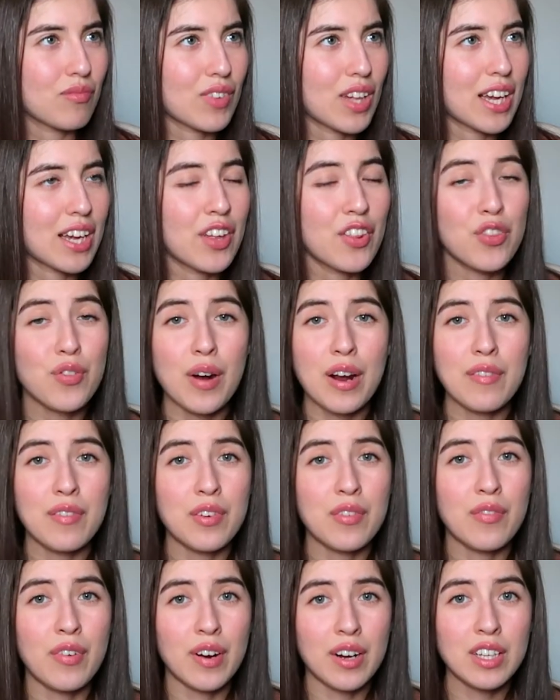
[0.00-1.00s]
It can thrive
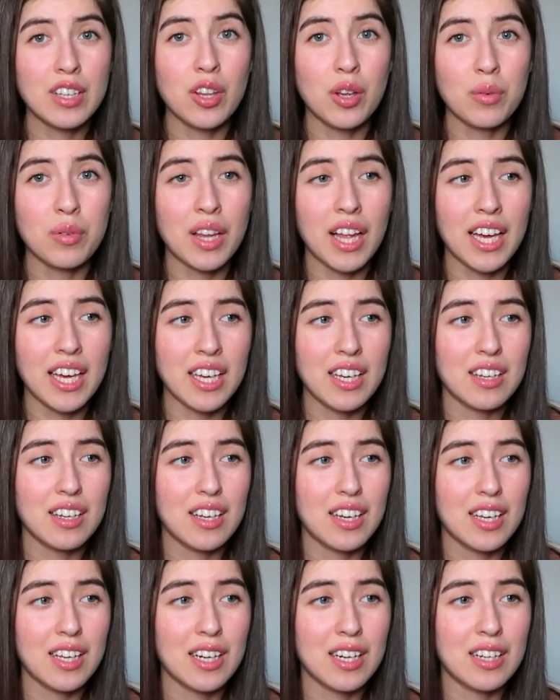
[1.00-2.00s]
in very low light
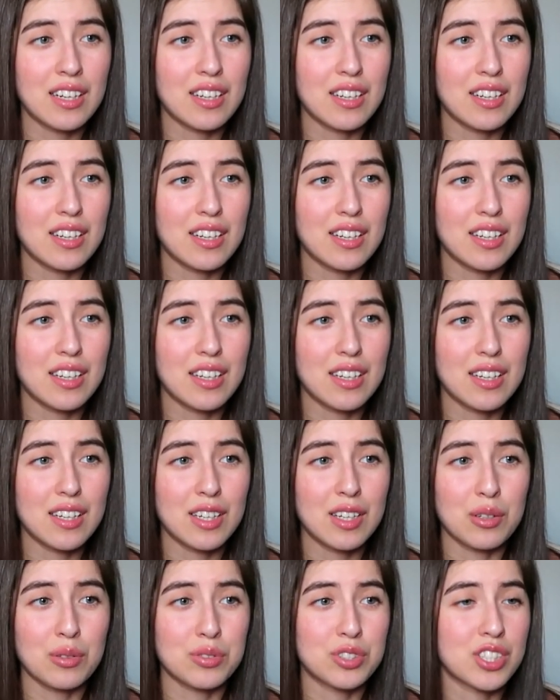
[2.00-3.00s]
and
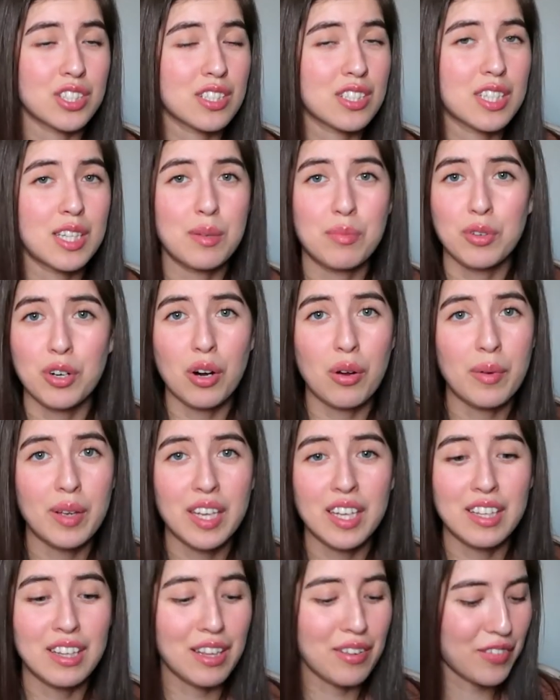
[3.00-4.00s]
it'll just keep
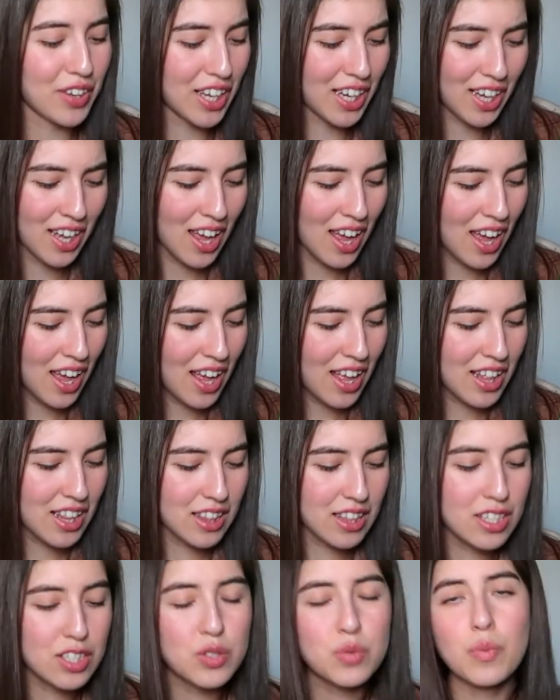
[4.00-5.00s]
growing and living.
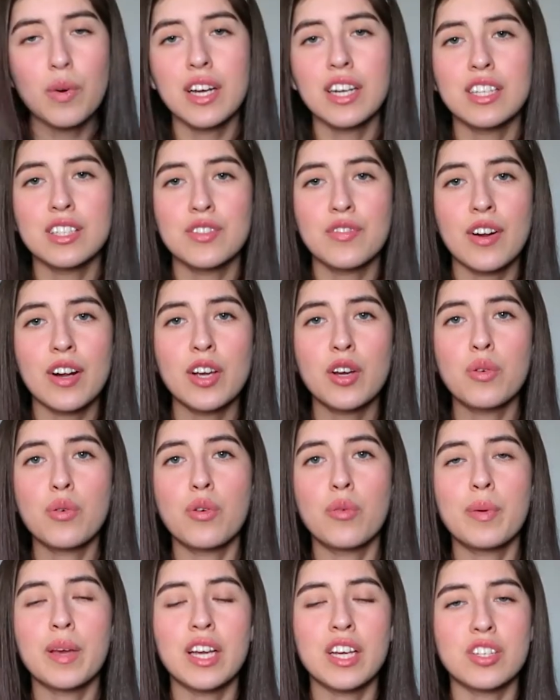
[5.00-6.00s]
This one is very
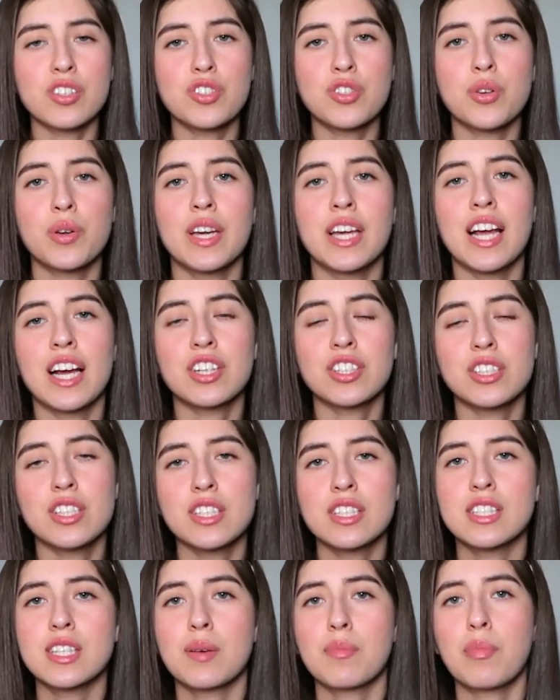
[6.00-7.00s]
cool because you can actually
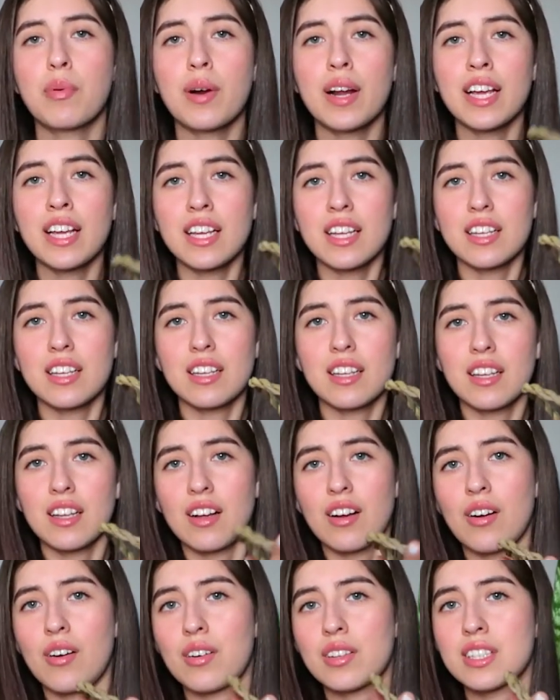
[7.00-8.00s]
separate
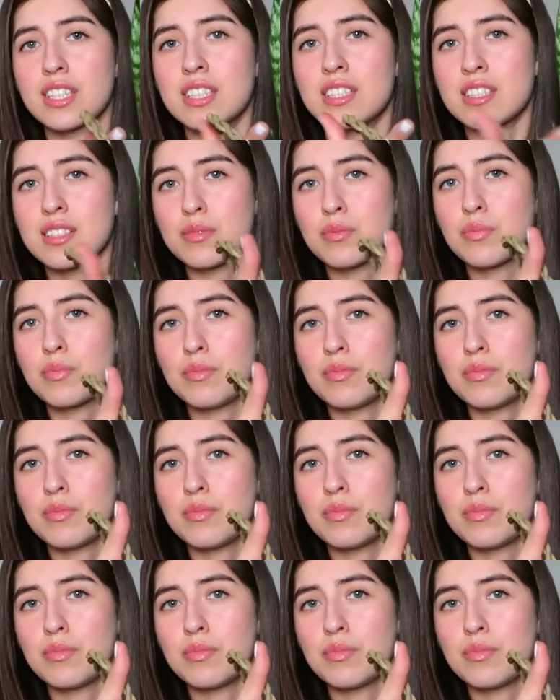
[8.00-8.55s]
all these